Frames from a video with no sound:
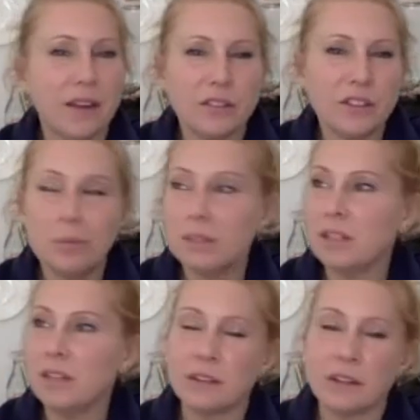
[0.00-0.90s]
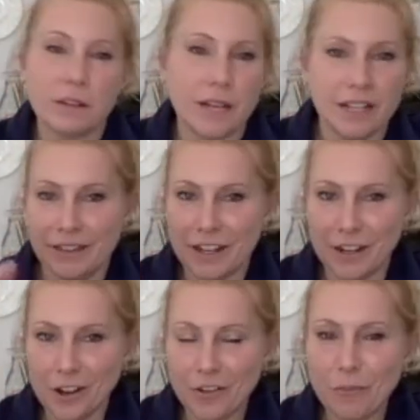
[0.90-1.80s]
nobody needs another nag in their
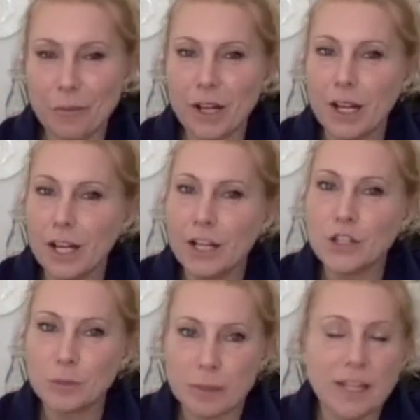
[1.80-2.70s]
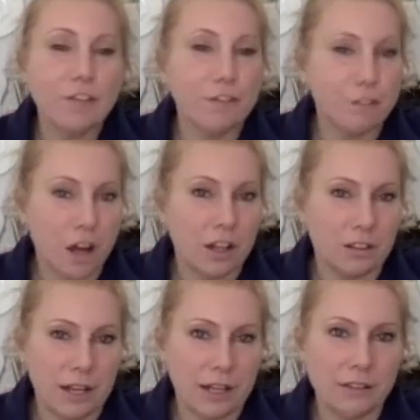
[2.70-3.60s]
life, but to make it
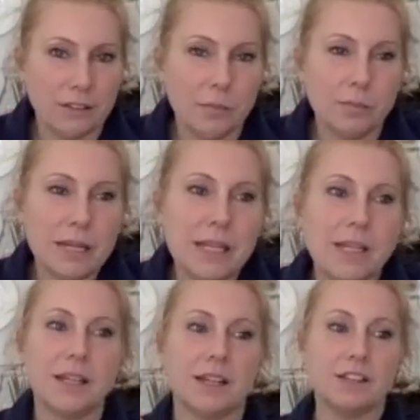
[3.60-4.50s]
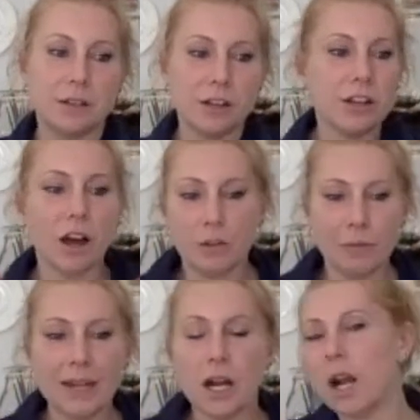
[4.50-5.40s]
fun and to kind of
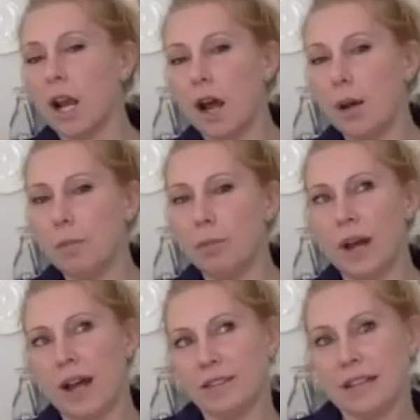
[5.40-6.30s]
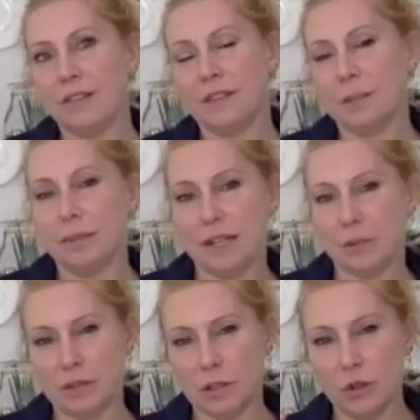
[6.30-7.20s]
make a club where saving the planet
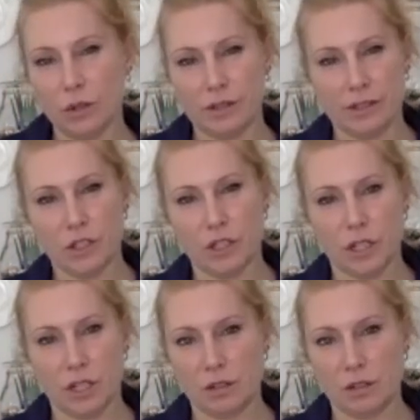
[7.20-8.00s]
was the coolest thing to do.